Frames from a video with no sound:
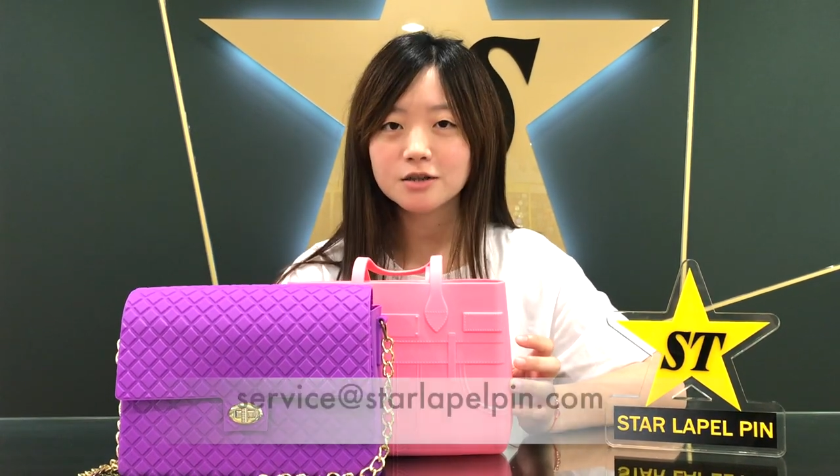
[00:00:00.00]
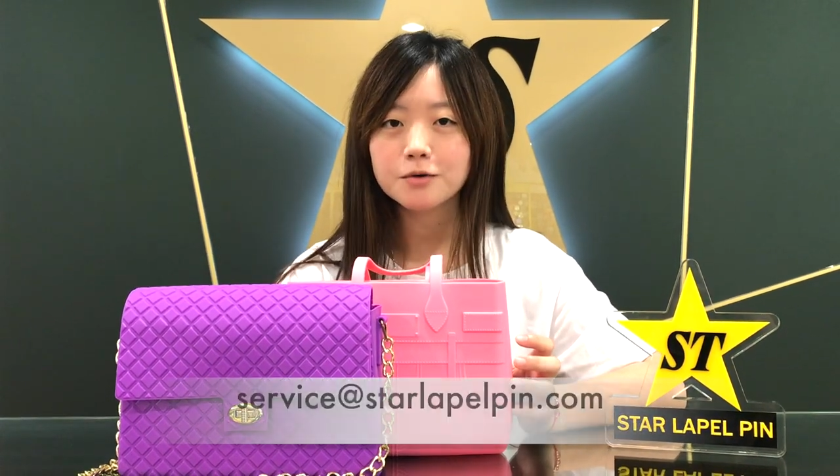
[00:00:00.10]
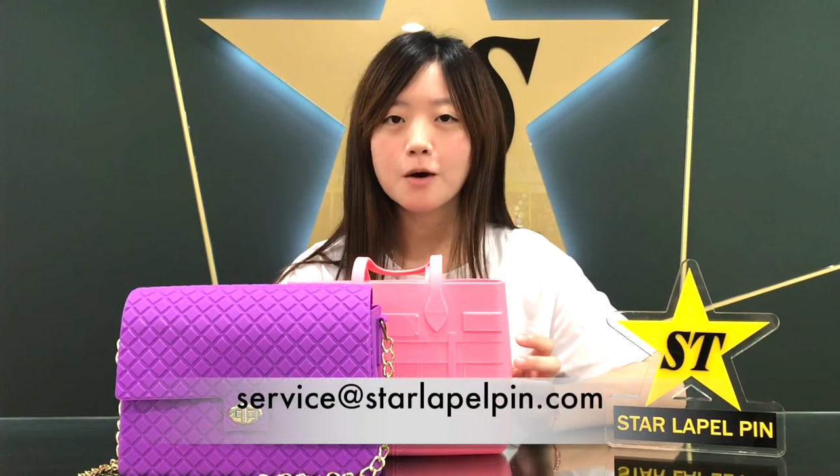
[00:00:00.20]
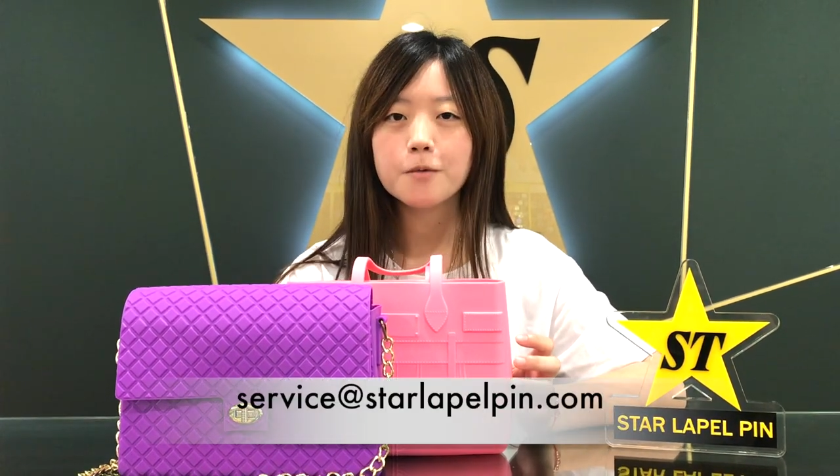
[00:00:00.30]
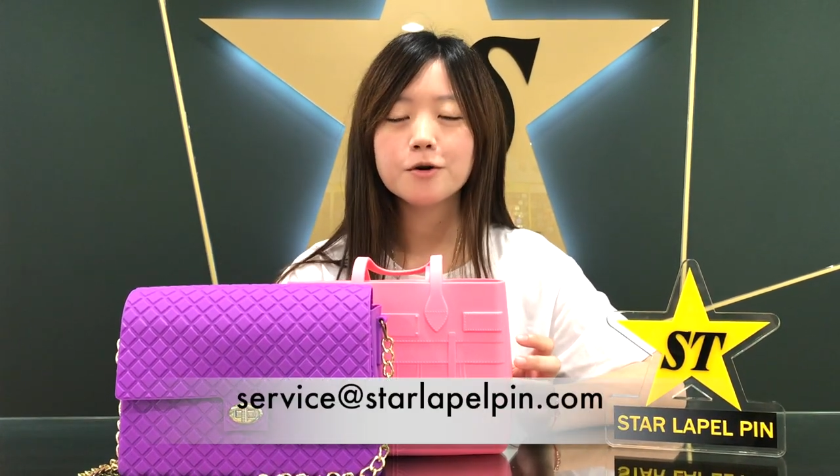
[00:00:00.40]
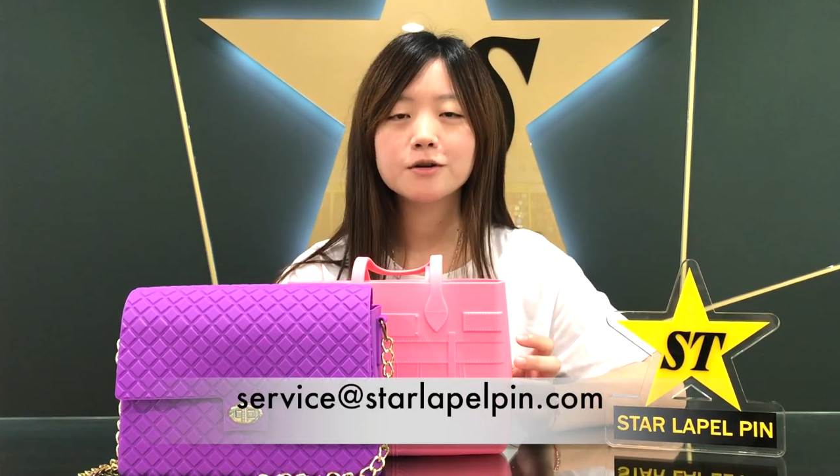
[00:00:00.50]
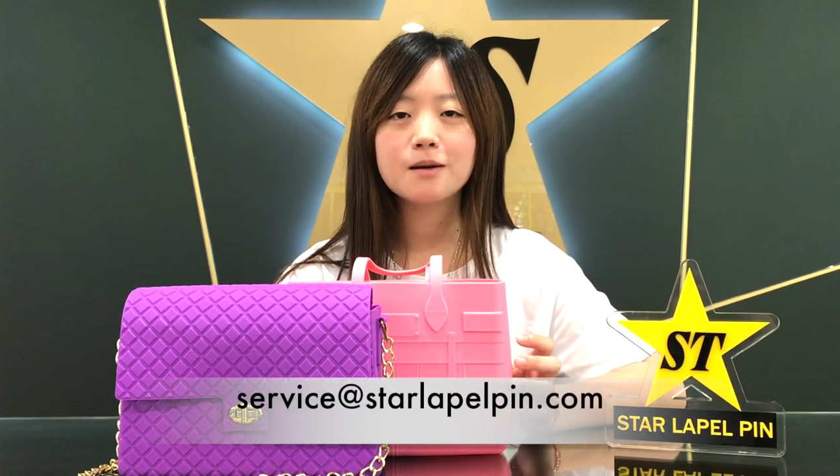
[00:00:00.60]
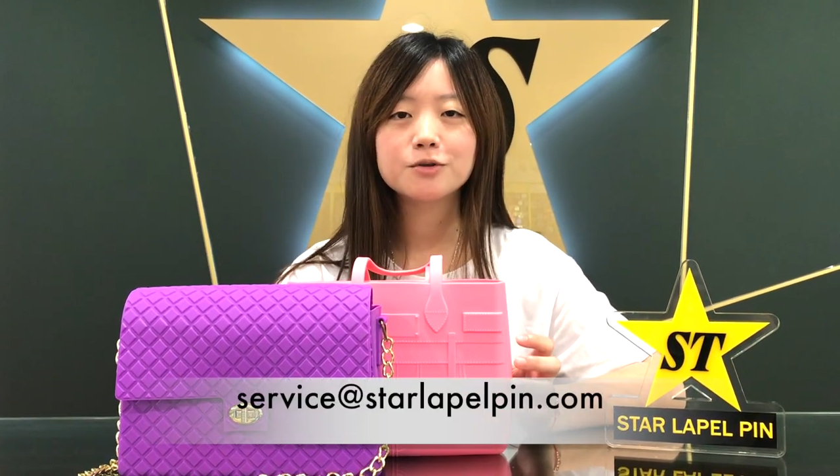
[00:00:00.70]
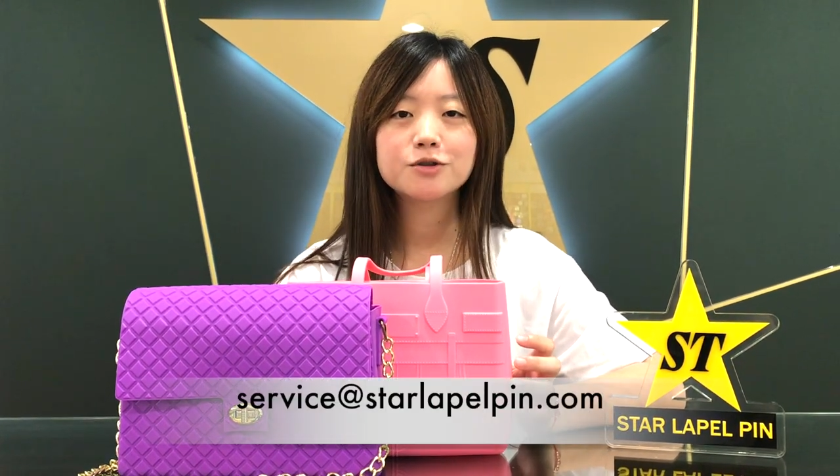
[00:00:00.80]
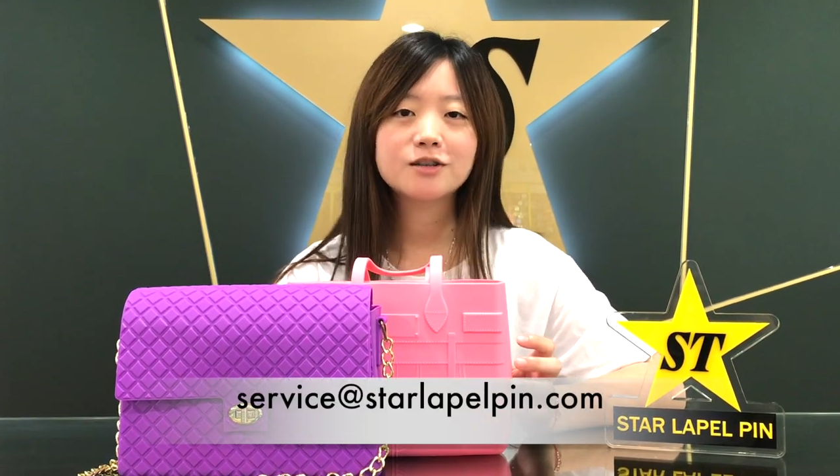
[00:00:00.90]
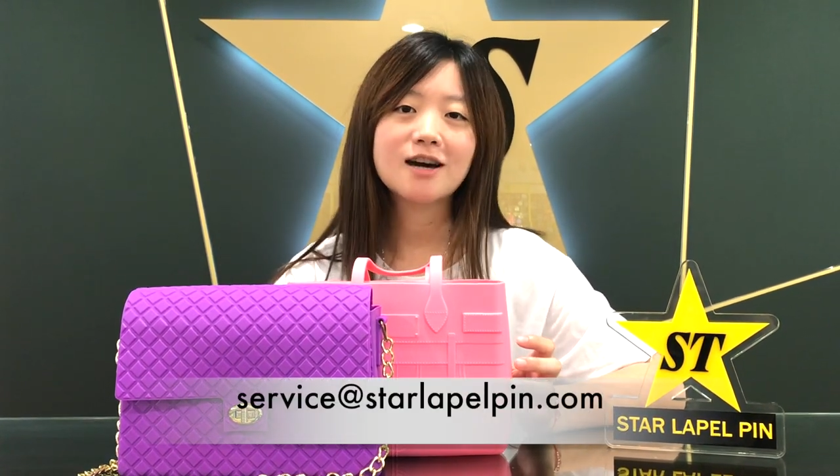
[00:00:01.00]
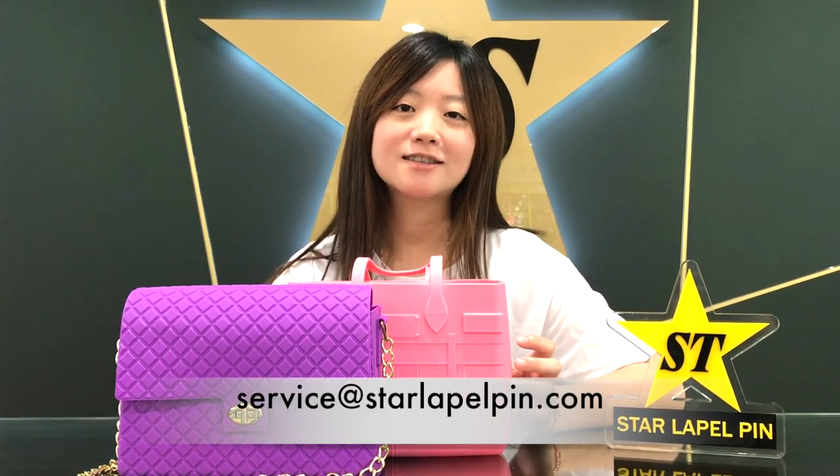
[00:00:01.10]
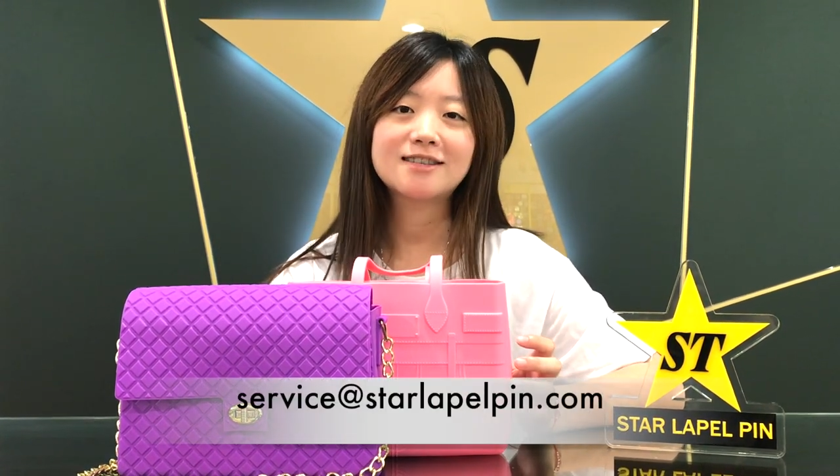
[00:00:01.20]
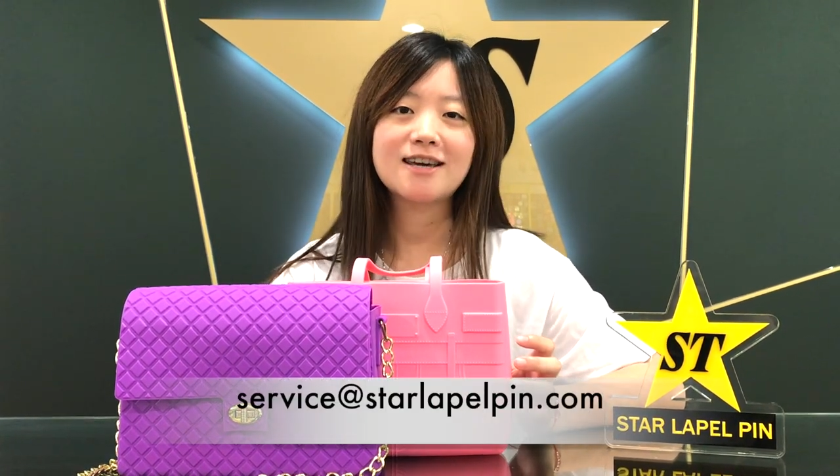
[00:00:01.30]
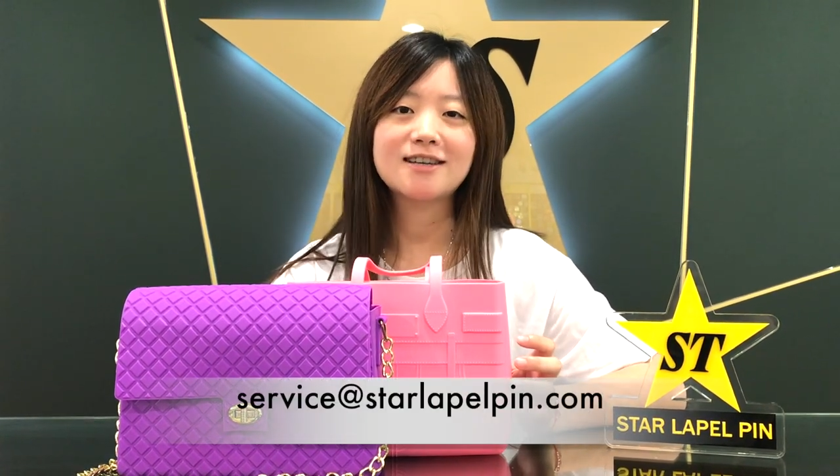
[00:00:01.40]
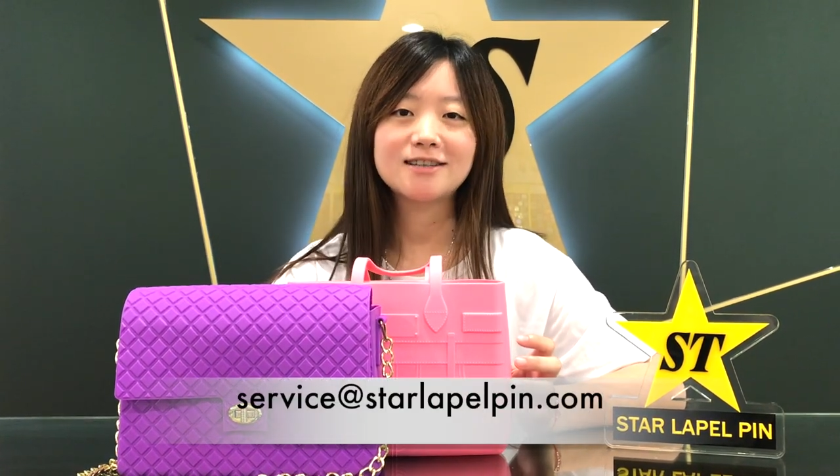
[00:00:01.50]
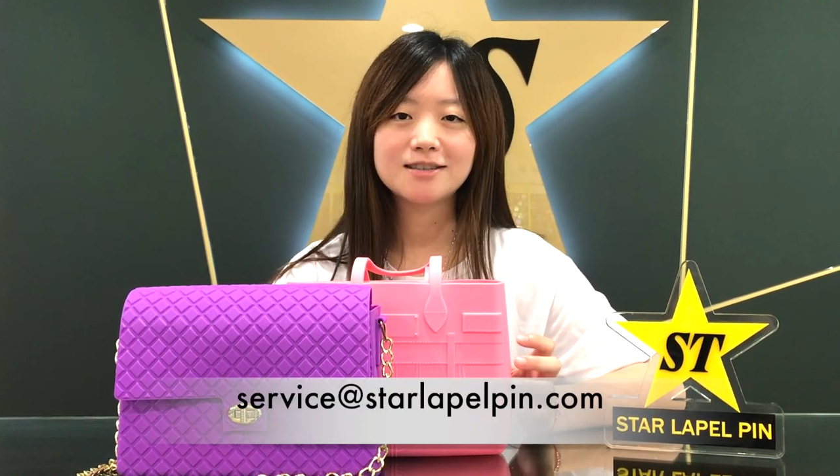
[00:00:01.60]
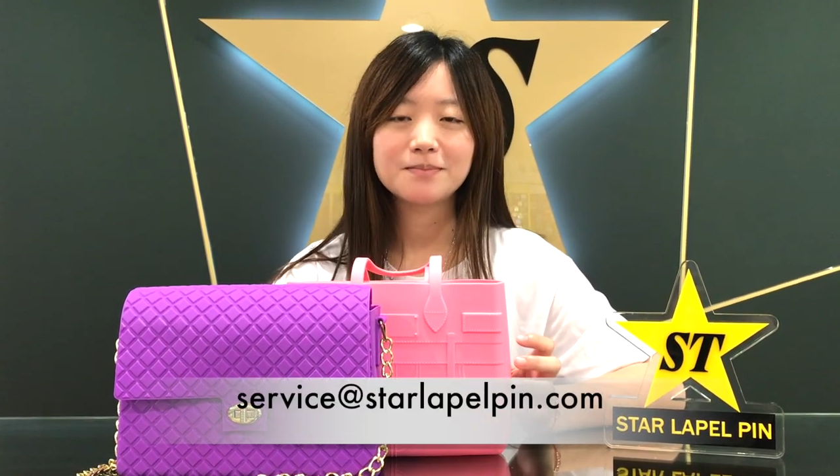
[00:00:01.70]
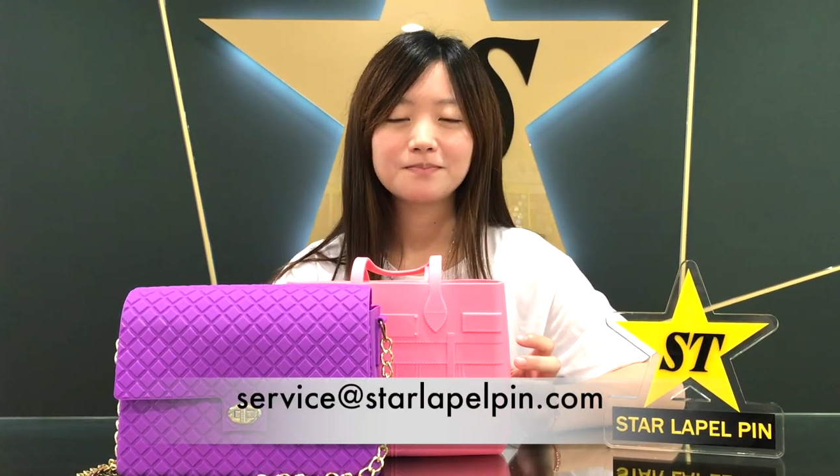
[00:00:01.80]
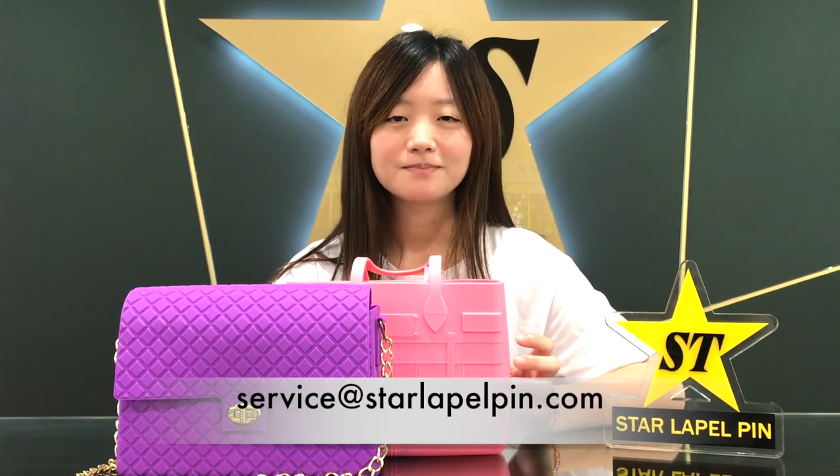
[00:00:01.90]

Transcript: you are welcome to contact us.